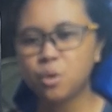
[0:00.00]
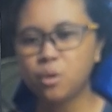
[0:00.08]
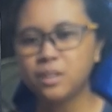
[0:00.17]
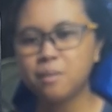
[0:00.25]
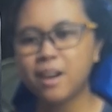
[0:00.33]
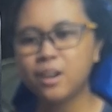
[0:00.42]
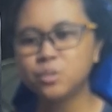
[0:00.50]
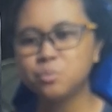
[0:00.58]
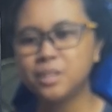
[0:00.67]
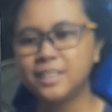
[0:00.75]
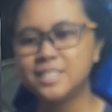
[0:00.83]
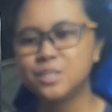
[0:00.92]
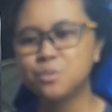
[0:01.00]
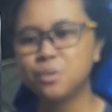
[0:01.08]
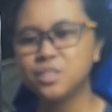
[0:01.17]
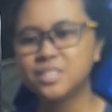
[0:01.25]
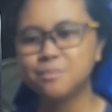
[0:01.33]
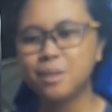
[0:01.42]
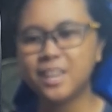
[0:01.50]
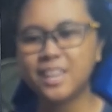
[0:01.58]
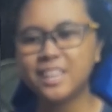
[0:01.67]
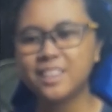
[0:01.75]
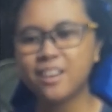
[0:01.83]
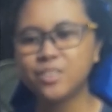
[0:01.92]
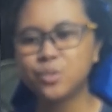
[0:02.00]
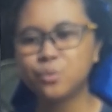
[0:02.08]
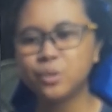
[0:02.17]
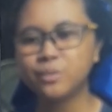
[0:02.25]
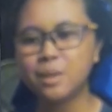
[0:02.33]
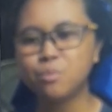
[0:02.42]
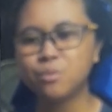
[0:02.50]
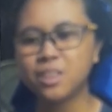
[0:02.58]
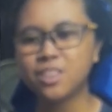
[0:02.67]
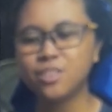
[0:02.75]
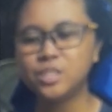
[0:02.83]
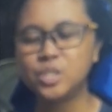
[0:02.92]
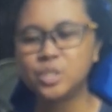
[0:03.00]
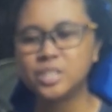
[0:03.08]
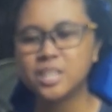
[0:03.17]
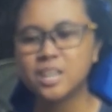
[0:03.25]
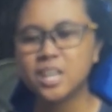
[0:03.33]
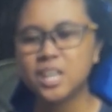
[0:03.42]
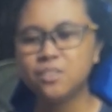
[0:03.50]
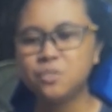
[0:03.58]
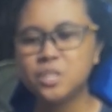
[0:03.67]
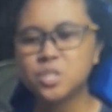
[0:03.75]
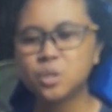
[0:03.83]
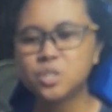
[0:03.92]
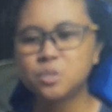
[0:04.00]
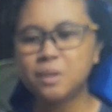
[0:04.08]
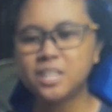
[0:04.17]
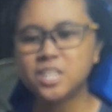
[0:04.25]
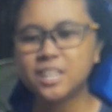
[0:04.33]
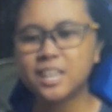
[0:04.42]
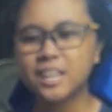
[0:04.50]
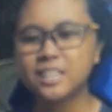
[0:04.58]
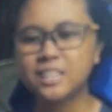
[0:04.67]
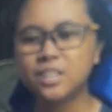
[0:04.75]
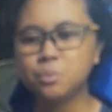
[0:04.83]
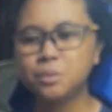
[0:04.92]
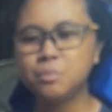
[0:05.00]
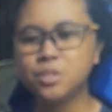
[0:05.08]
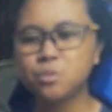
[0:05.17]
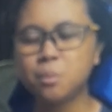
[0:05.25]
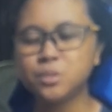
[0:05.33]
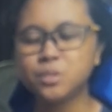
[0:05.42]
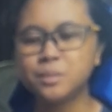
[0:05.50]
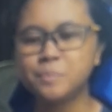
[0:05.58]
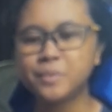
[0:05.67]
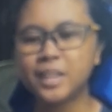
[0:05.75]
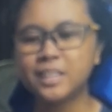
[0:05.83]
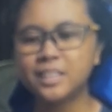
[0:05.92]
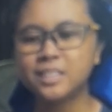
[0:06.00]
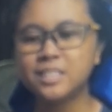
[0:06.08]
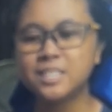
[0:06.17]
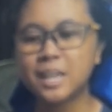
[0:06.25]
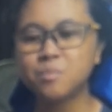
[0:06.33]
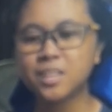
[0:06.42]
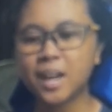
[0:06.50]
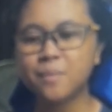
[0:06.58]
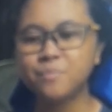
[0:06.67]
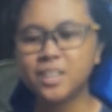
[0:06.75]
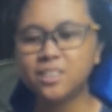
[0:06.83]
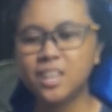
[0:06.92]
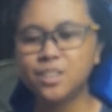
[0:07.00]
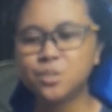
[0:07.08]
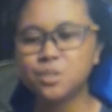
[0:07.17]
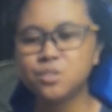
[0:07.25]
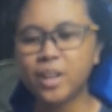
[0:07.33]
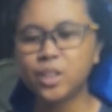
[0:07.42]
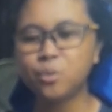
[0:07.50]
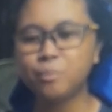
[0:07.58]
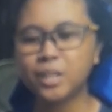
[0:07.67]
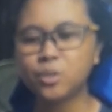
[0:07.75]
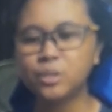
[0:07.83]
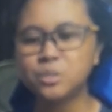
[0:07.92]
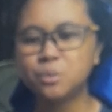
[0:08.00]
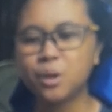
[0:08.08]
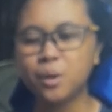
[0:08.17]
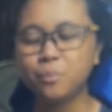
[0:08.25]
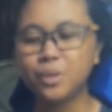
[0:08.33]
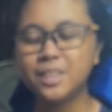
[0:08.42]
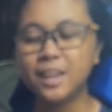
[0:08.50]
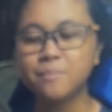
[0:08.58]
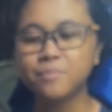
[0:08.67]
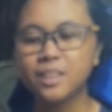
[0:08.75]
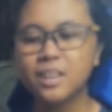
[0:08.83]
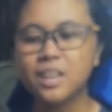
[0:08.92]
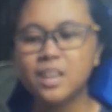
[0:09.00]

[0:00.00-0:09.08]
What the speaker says: call him out while he's engrossed in making the underground labyrinth dungeon. If he starts raging again, it will be troublesome, and at the same time, that dangerous fellow might also come with him.